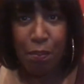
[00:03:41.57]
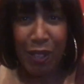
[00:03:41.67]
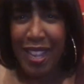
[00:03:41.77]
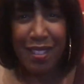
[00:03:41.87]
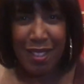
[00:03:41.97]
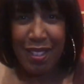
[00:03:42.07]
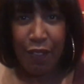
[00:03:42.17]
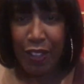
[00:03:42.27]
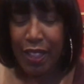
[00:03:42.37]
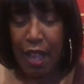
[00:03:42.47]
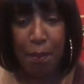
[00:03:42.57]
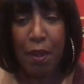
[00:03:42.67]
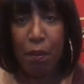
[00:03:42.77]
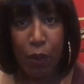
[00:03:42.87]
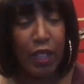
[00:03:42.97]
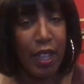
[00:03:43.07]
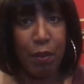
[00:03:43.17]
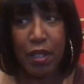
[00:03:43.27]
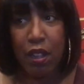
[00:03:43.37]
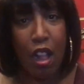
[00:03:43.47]
plays and stuff like that, but really it
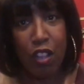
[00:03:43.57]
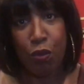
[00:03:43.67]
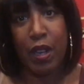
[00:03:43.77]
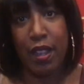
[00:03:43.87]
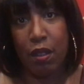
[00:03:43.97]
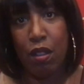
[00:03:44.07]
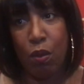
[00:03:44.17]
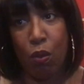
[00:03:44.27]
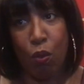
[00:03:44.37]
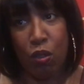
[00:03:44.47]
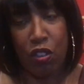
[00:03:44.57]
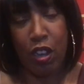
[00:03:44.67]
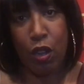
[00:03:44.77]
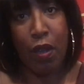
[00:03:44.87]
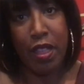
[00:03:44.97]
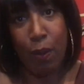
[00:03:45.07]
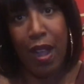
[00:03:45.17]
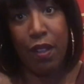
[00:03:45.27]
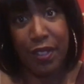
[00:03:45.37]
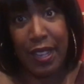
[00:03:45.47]
was in college where I started going the
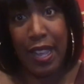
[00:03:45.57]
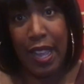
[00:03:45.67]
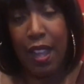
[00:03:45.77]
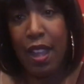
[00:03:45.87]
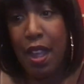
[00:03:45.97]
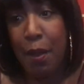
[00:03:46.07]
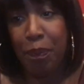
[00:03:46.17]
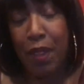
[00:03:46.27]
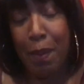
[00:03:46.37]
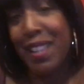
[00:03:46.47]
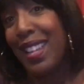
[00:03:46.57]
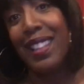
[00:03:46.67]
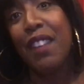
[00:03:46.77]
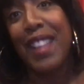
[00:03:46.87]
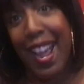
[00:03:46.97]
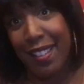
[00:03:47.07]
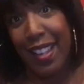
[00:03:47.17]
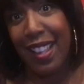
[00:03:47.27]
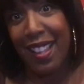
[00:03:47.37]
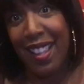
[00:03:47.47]
route of singing because I loved
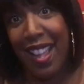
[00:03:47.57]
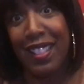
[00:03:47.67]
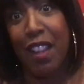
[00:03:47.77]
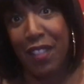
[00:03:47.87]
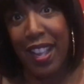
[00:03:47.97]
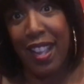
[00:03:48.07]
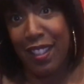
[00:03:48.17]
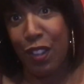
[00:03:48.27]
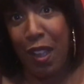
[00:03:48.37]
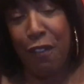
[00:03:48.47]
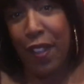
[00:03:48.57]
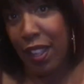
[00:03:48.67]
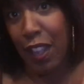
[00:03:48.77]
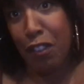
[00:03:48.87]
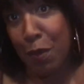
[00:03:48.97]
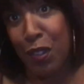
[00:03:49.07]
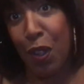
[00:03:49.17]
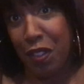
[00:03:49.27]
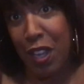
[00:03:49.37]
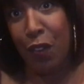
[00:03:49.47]
acting. I loved it. And so I fell in love with
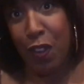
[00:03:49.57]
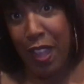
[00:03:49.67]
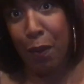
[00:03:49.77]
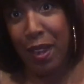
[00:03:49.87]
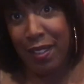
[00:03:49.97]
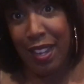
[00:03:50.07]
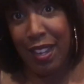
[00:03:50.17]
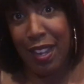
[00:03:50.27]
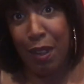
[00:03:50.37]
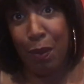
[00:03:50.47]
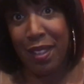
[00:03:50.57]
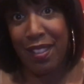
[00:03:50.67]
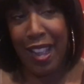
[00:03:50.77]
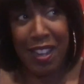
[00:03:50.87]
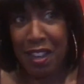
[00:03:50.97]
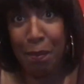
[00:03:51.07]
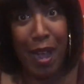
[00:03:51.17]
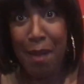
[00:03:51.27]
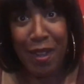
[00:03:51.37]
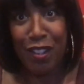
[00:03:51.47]
musical theater for that reason. It was I could
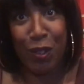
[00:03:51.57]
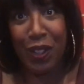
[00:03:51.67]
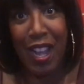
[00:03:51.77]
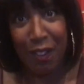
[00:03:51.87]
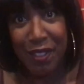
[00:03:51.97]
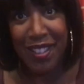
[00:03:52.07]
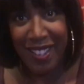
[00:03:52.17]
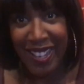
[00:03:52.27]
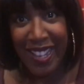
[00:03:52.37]
combine my two loves.